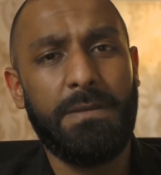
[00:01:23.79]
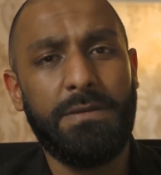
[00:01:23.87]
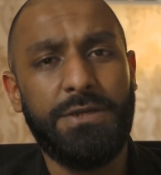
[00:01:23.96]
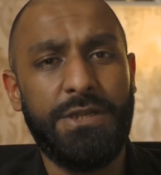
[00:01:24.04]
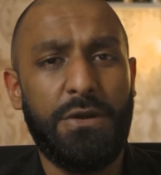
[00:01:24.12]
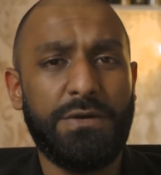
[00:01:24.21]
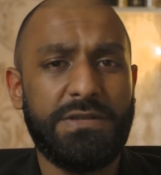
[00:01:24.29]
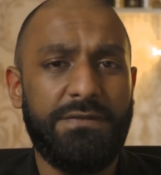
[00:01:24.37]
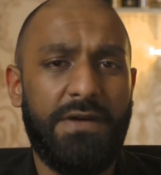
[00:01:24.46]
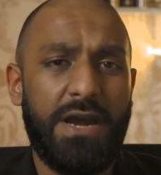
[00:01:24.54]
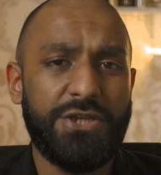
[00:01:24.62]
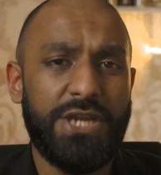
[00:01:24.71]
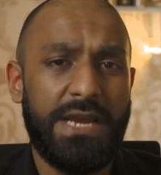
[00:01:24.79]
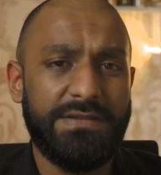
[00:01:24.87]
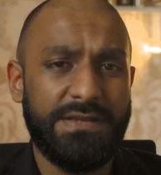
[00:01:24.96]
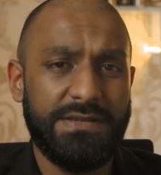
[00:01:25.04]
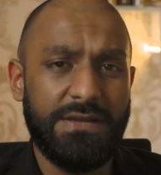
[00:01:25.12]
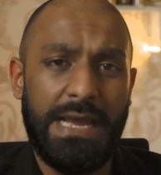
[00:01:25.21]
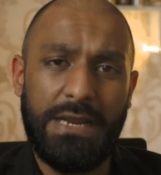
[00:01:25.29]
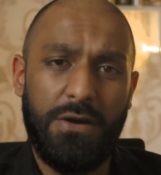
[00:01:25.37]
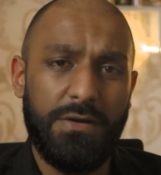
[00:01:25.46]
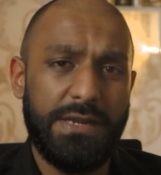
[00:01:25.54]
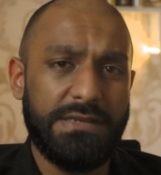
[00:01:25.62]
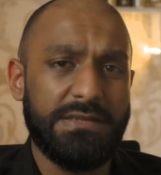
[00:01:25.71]
Dior Sauvage has this
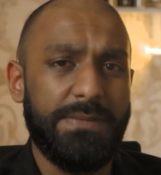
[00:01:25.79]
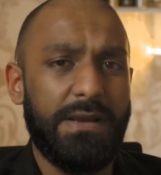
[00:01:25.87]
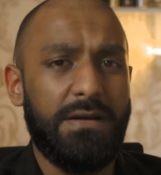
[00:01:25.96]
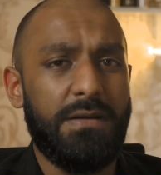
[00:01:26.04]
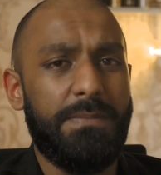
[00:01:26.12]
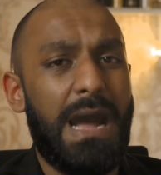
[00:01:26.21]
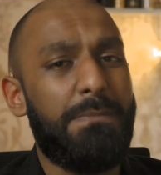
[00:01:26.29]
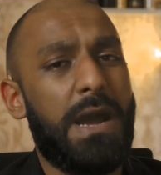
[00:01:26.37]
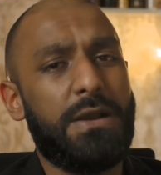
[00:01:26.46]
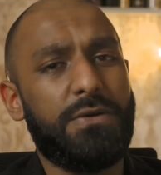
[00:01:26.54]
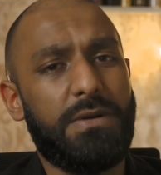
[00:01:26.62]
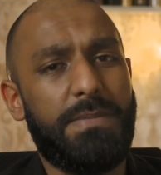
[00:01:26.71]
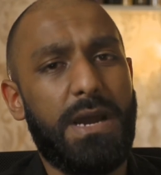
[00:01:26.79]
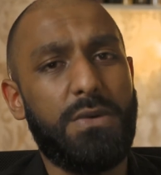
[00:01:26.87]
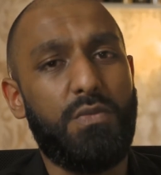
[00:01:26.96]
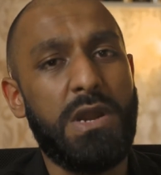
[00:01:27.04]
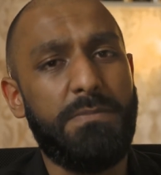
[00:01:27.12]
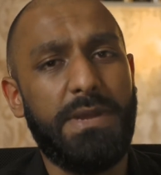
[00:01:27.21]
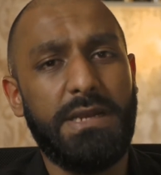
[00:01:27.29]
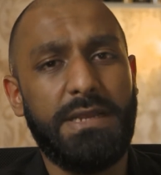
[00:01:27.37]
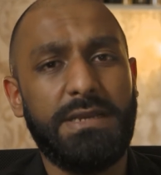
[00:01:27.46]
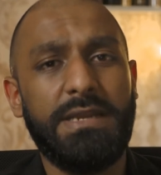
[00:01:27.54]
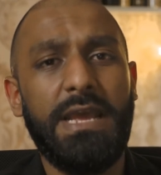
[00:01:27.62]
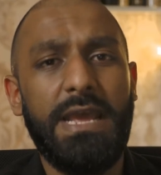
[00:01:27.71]
iconic smell, Papa Rabanne 1
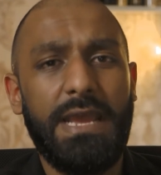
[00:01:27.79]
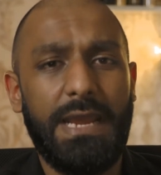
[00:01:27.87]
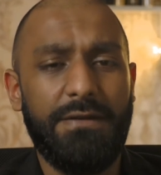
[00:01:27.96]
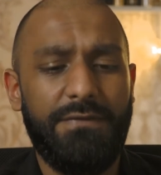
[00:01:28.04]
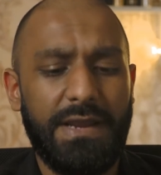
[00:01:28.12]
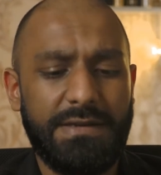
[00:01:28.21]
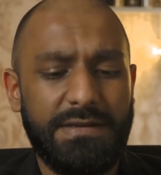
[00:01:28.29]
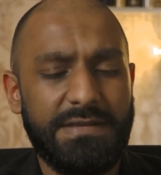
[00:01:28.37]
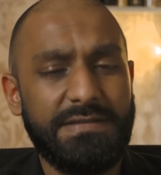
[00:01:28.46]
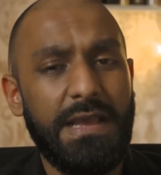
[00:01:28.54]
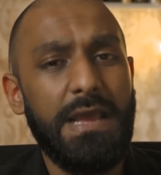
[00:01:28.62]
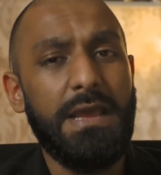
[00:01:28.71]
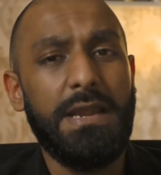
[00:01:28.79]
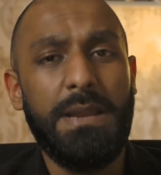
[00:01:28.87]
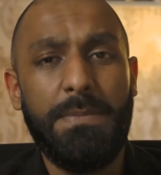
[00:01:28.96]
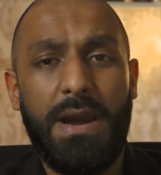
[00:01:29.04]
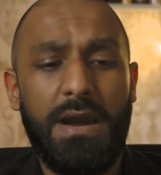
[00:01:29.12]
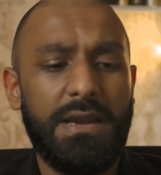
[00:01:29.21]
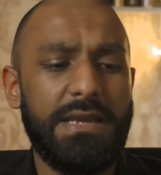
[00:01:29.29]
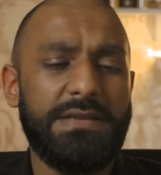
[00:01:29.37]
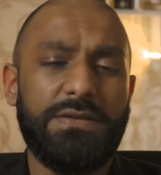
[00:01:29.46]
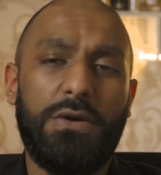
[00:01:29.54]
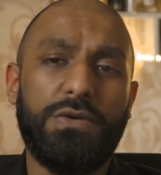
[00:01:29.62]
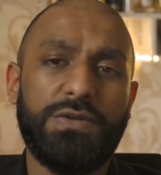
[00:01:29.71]
million, Invictus. Le Mal is
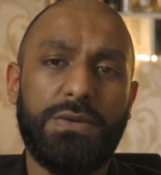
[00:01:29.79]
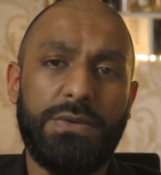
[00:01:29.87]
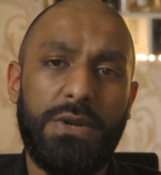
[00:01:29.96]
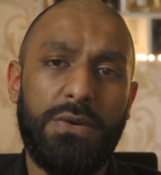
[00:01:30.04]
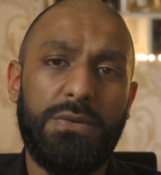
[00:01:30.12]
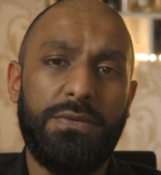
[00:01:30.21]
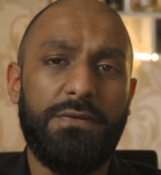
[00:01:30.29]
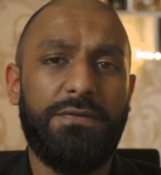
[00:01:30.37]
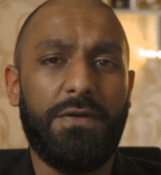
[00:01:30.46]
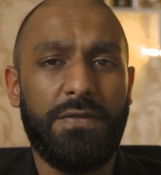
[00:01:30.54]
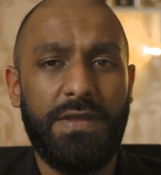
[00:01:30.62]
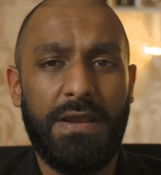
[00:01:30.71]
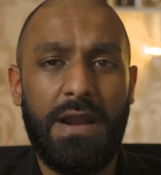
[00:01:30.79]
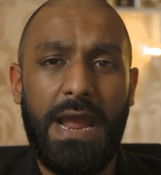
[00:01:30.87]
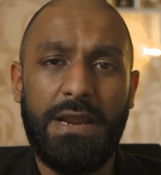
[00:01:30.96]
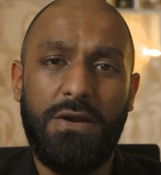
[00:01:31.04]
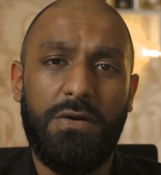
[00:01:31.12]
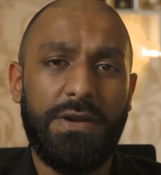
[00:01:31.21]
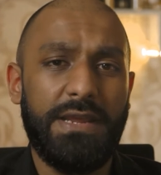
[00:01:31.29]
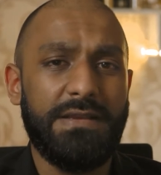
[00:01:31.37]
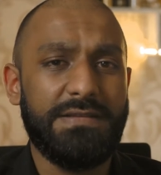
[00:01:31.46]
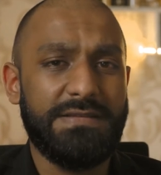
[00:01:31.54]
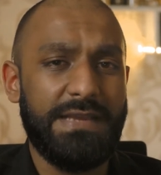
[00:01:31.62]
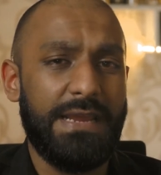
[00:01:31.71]
also known for their iconic
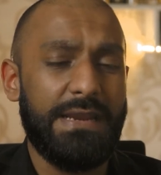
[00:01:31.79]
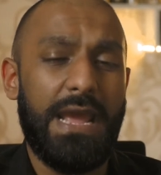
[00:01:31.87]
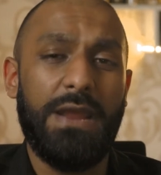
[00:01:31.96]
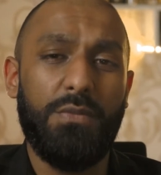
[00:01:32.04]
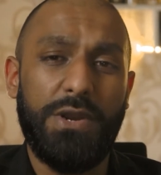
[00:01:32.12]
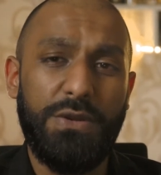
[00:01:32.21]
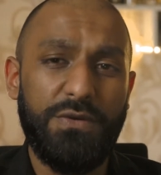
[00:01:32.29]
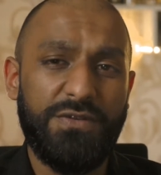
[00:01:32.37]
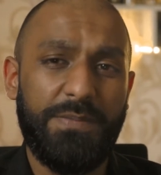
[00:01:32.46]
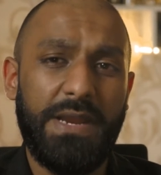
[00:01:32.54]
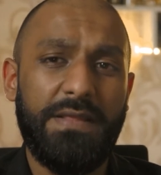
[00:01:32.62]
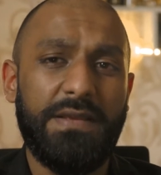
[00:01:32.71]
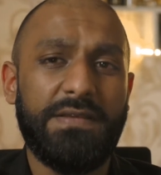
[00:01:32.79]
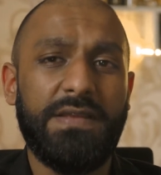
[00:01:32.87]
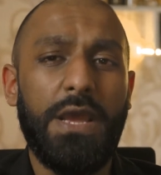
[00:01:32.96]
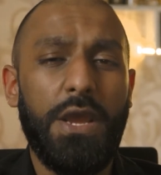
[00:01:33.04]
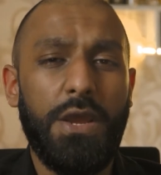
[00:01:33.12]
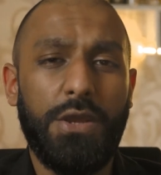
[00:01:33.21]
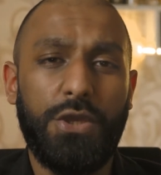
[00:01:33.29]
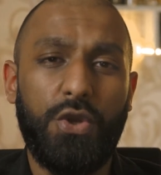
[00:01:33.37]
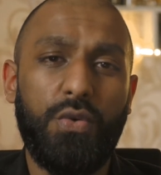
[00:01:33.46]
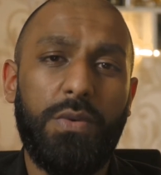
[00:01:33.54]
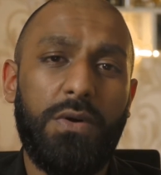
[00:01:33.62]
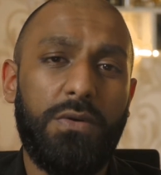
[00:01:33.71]
scent, and when you spray this, you
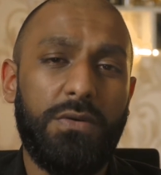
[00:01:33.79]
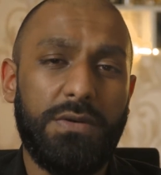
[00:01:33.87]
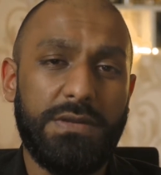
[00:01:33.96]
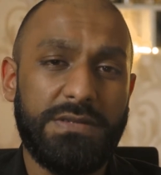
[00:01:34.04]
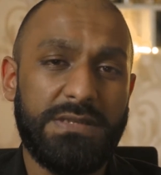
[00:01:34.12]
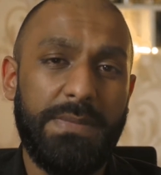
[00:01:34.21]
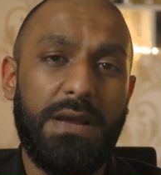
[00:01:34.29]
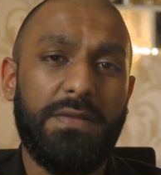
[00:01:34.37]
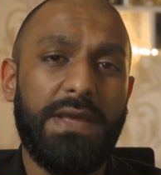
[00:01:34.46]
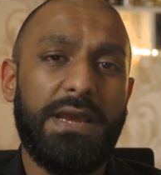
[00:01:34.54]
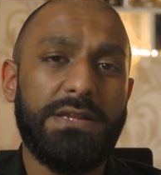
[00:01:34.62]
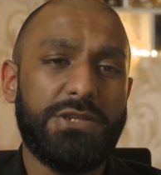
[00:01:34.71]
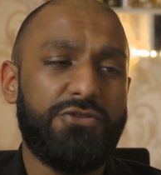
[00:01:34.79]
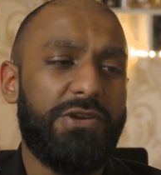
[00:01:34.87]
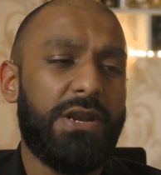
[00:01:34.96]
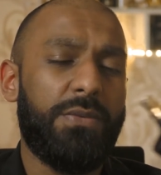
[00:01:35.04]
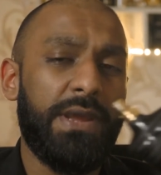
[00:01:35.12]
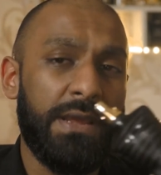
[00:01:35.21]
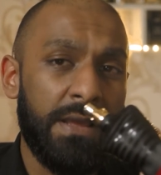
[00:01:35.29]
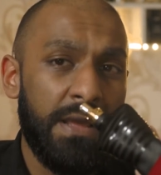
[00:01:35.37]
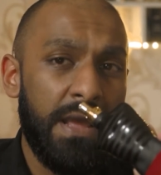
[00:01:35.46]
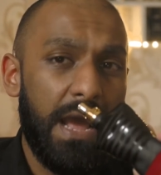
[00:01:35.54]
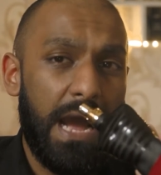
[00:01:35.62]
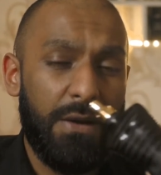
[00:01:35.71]
will smell that straight away.
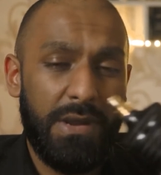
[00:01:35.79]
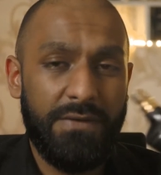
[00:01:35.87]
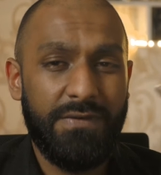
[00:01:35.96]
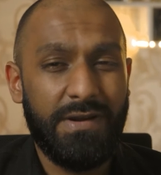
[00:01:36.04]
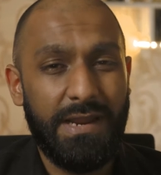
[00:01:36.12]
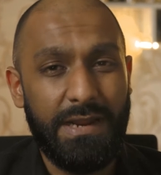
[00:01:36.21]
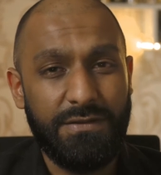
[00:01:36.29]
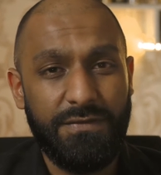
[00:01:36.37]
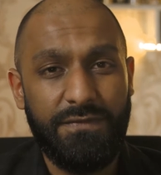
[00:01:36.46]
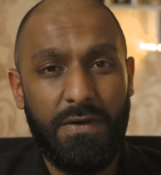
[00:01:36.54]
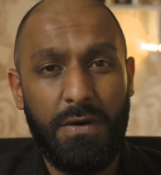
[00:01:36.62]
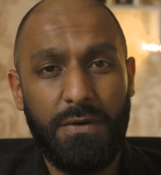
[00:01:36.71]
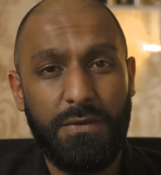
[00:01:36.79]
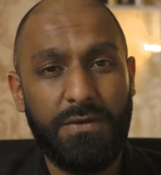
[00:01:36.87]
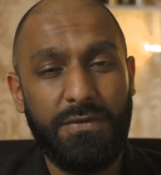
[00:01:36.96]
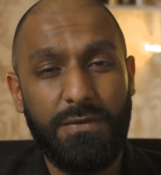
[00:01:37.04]
However, it's followed